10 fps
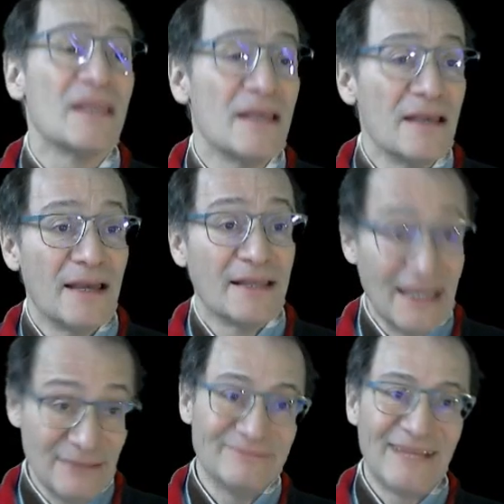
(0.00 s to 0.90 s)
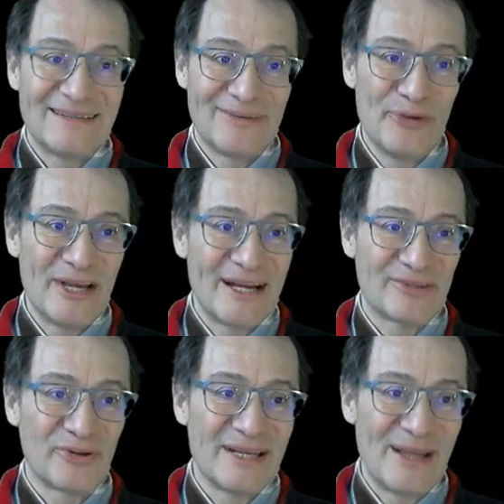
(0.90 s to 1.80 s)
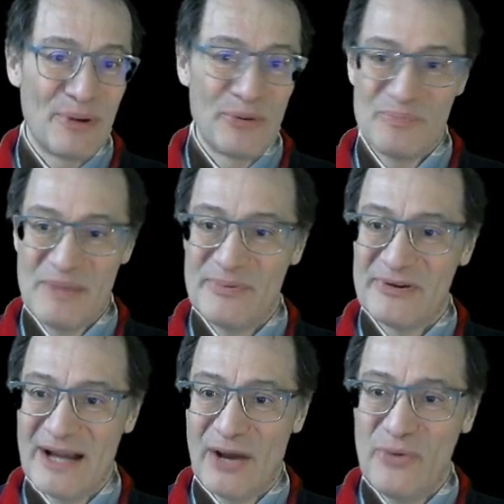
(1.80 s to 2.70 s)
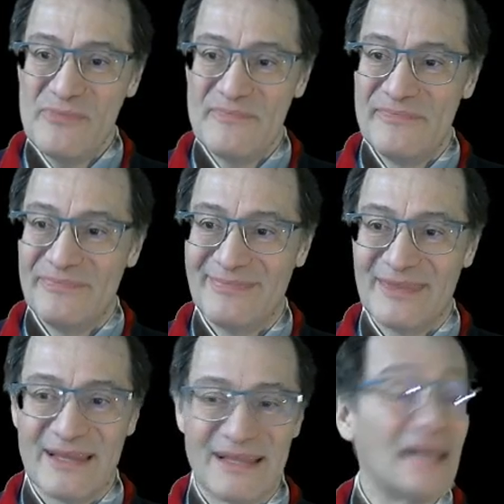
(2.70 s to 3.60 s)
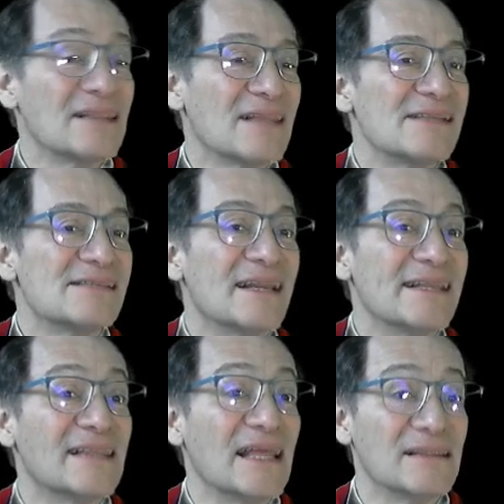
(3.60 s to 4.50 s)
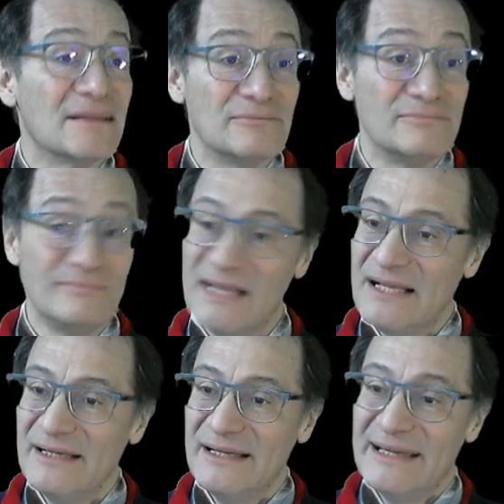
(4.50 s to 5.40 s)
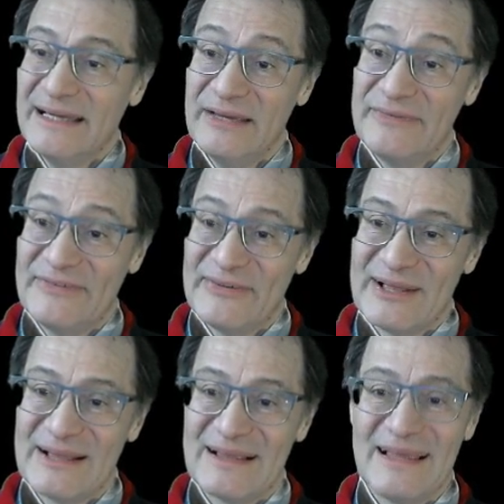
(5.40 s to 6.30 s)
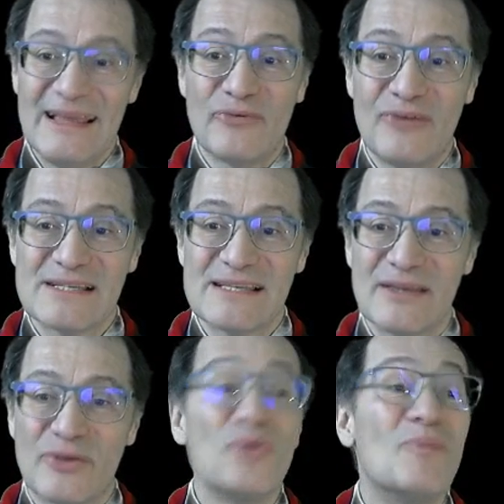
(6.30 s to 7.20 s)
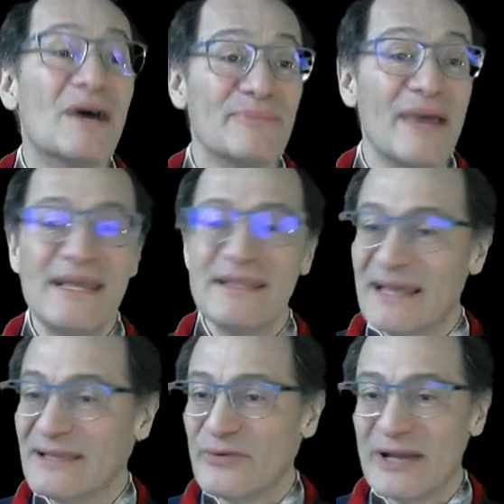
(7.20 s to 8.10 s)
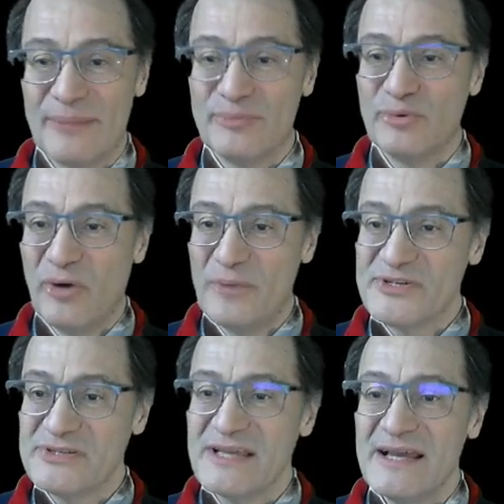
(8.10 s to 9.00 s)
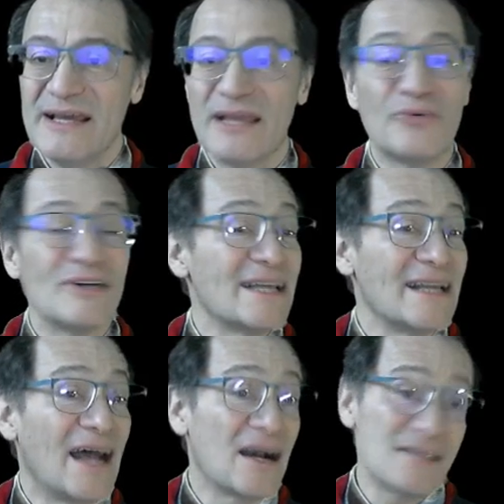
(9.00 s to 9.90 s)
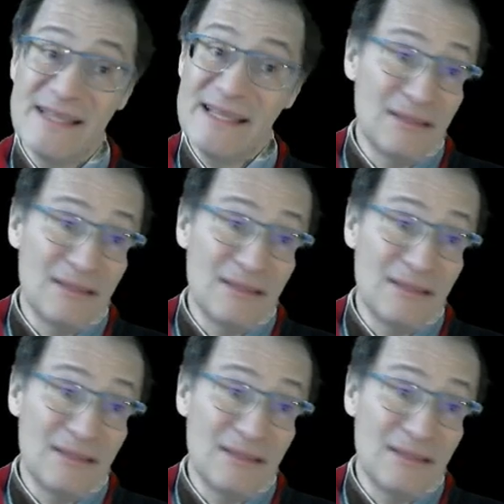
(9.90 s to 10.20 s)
Then we are talking about people now. Then there is an intent. If it was human-made, then we have two options. It was an accident.